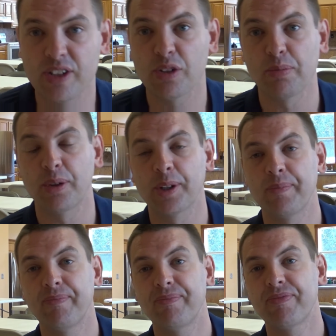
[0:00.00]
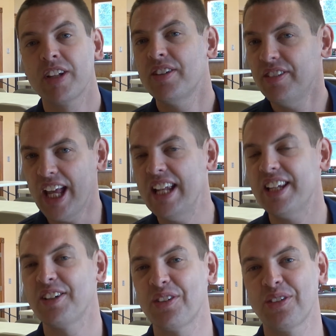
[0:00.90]
no more. This
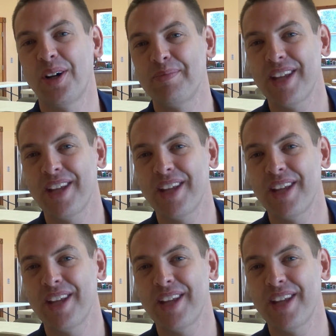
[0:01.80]
ending to Psalm